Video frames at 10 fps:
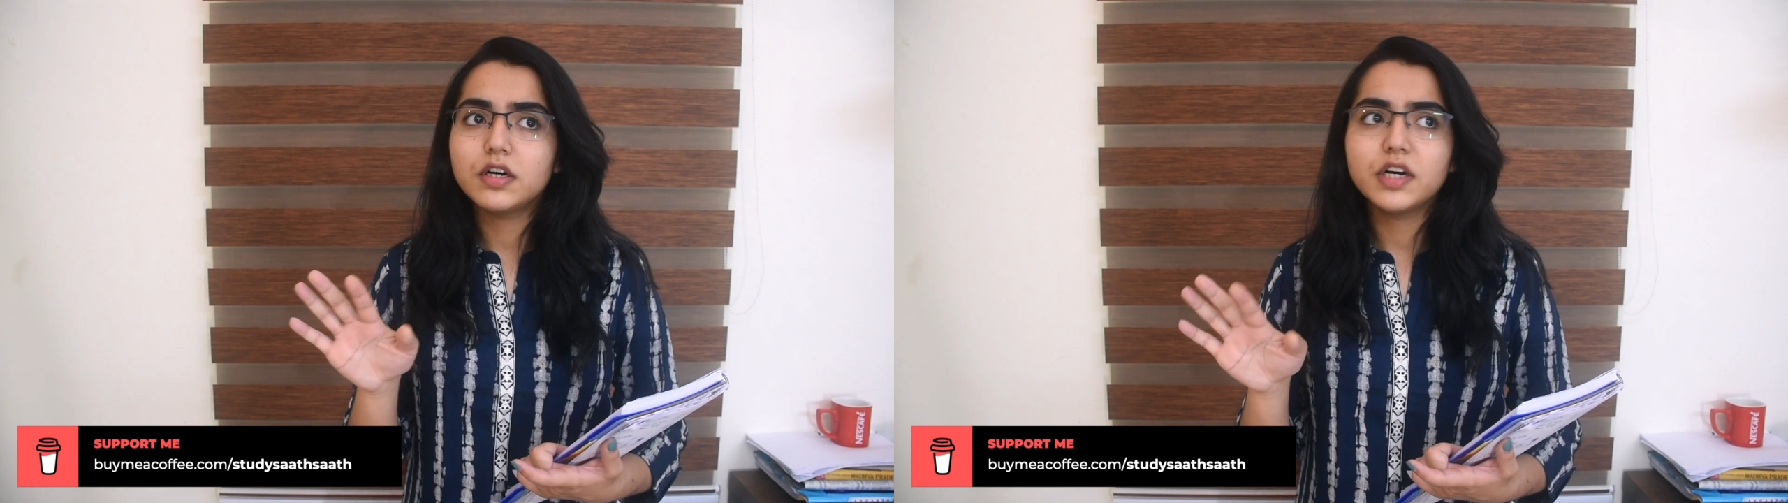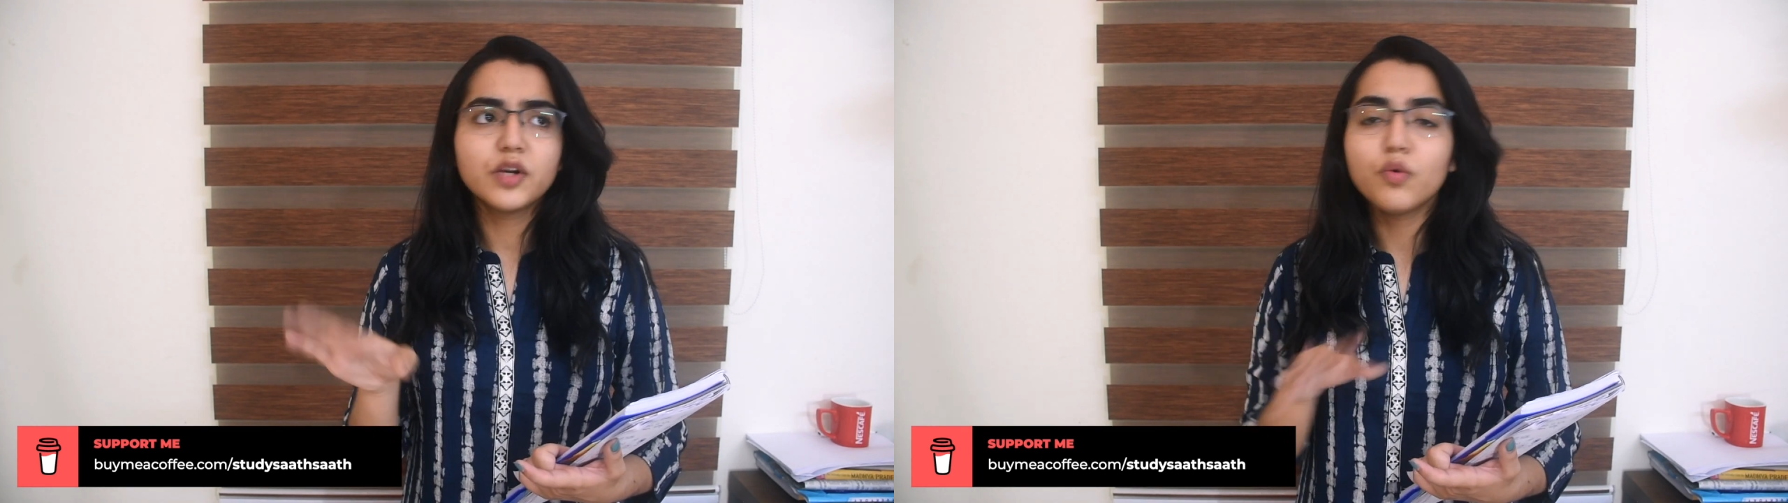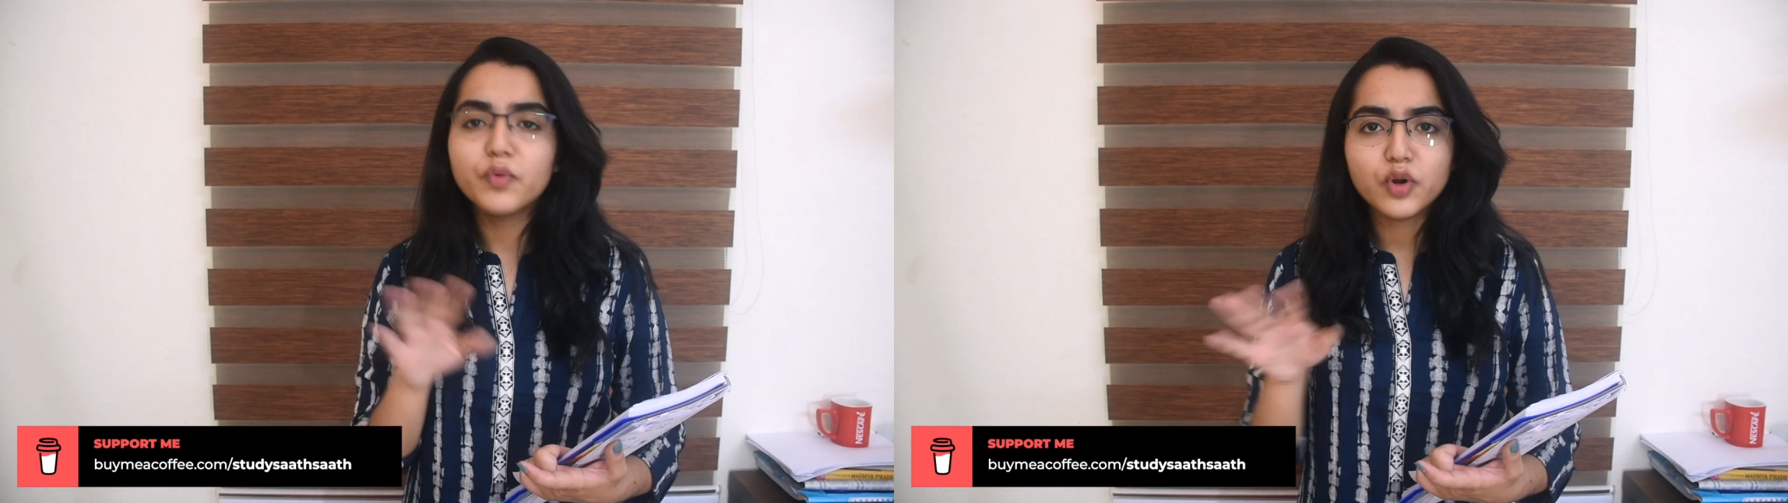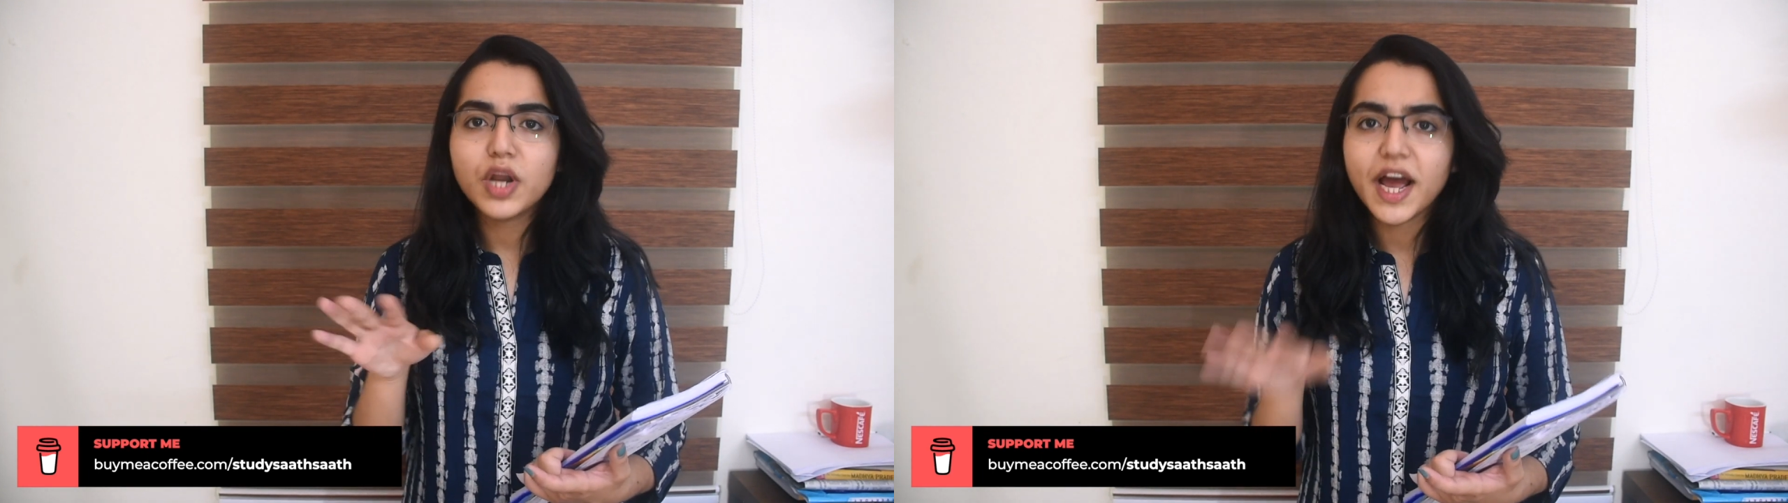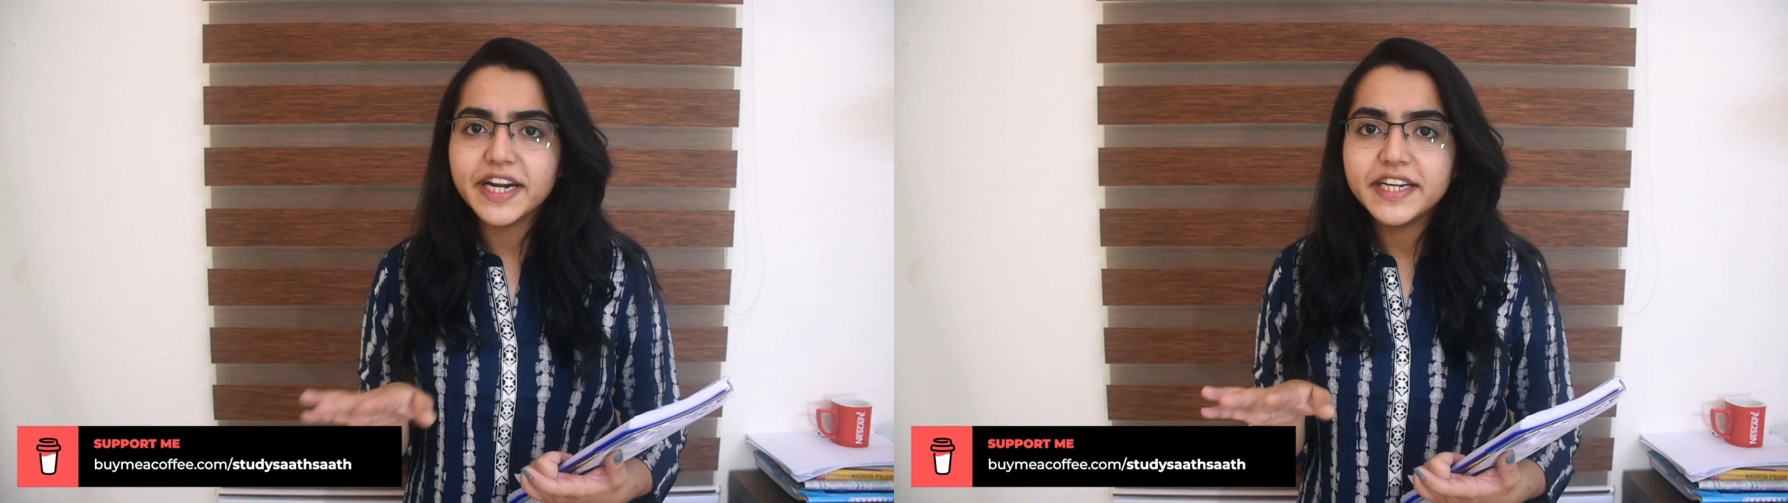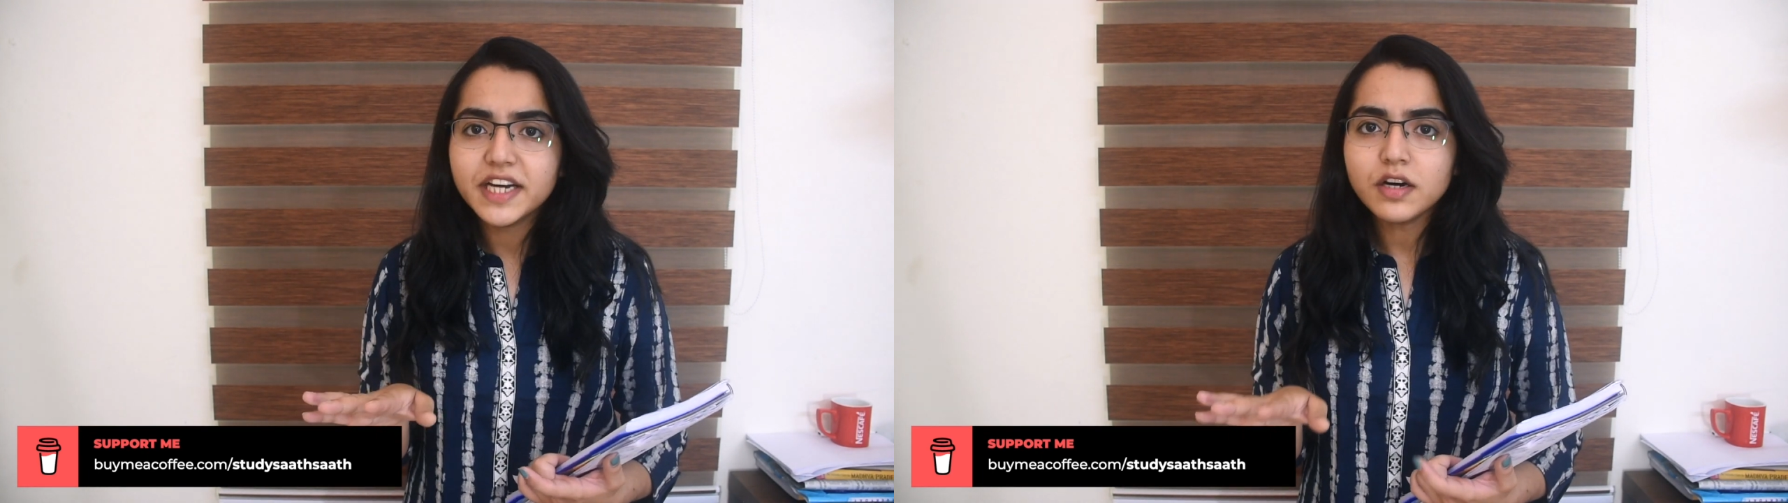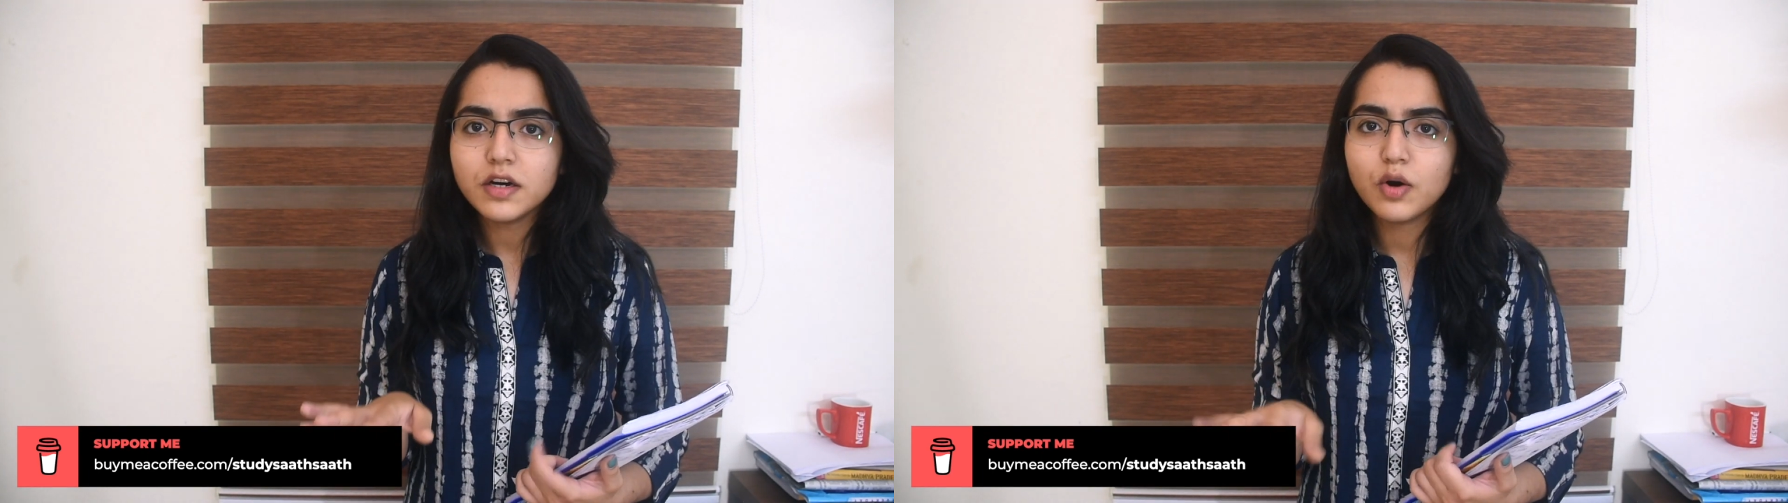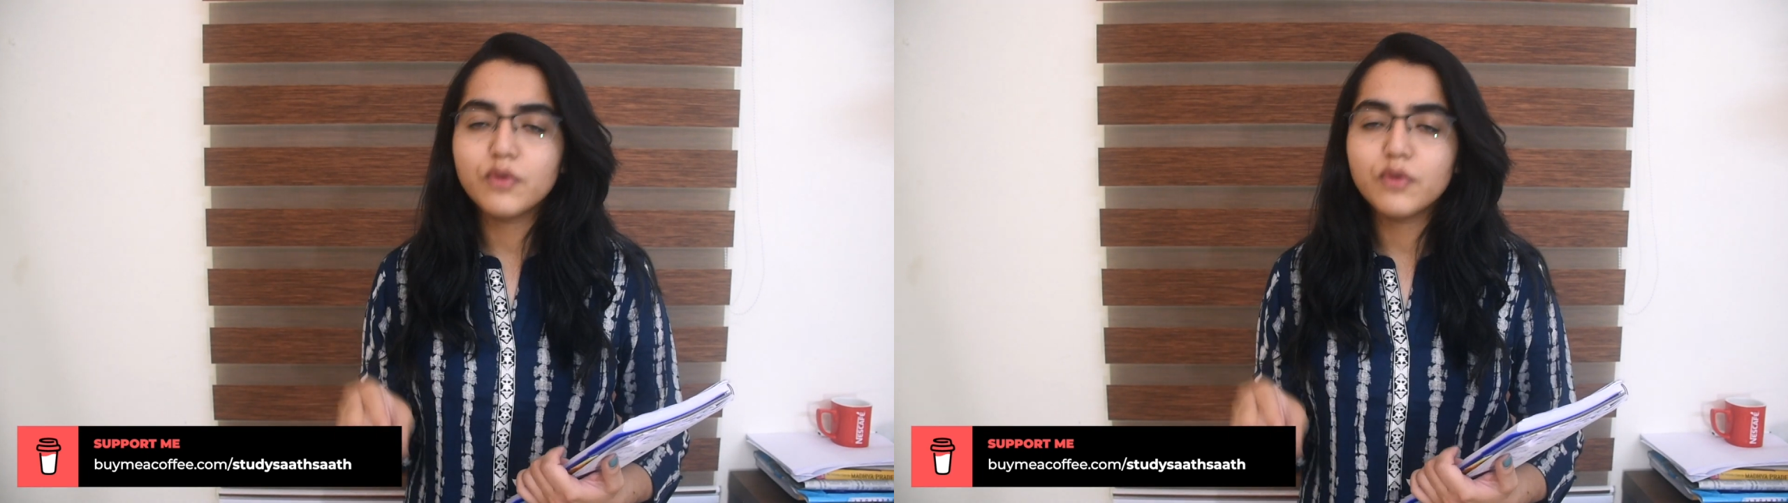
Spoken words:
an overall idea